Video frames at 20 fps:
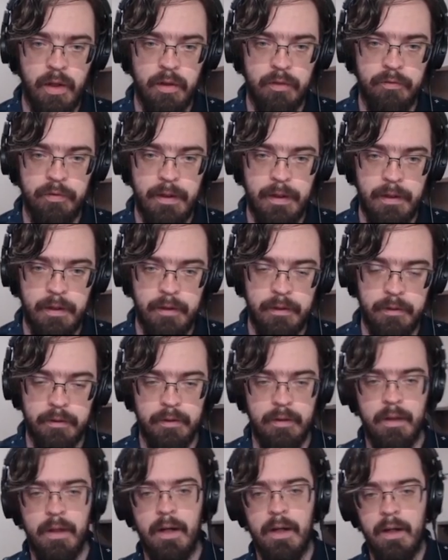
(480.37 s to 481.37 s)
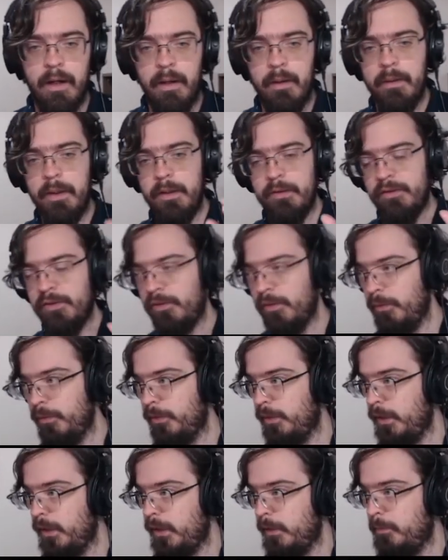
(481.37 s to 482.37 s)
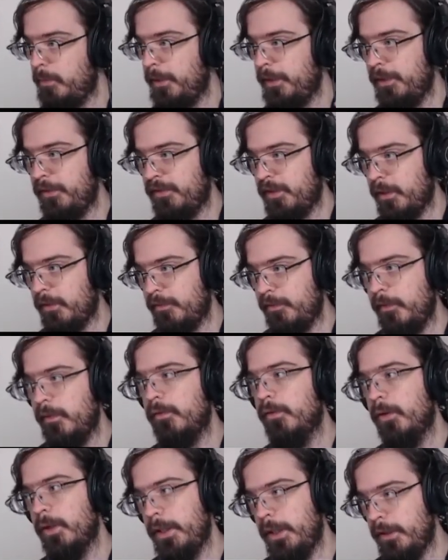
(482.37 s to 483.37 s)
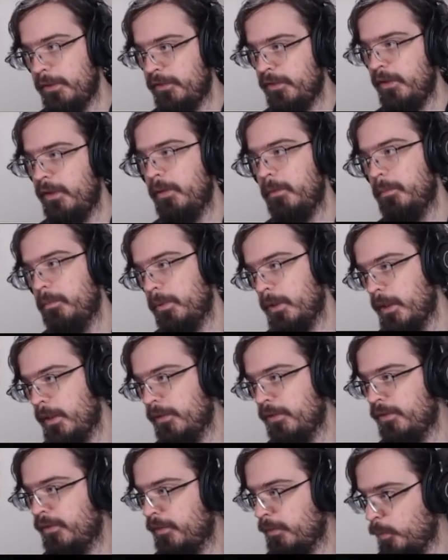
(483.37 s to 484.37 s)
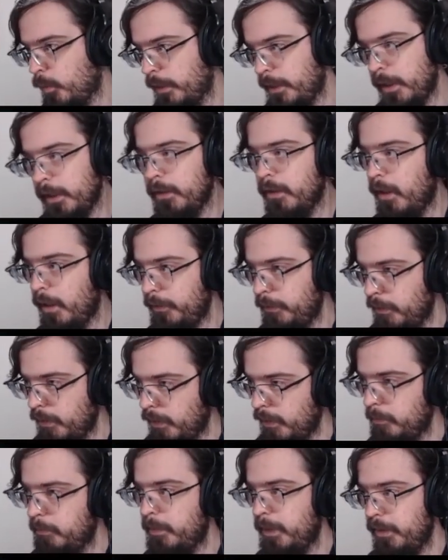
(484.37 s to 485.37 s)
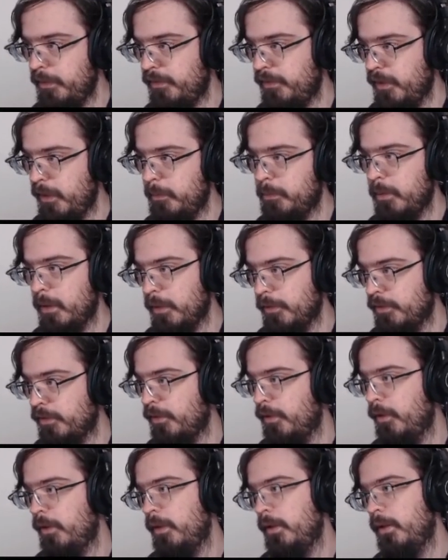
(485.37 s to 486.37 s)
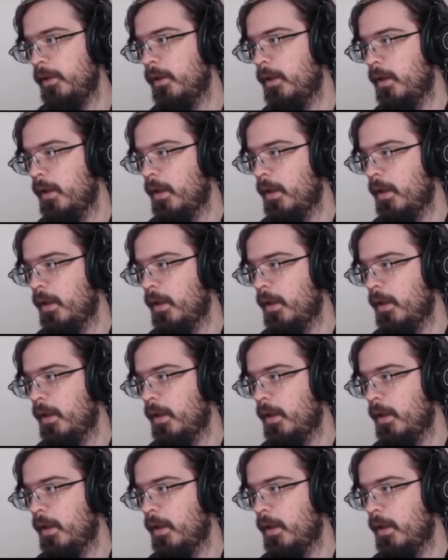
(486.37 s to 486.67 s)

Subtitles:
of it's still the PSXfin.exe plus 1899BC plus 30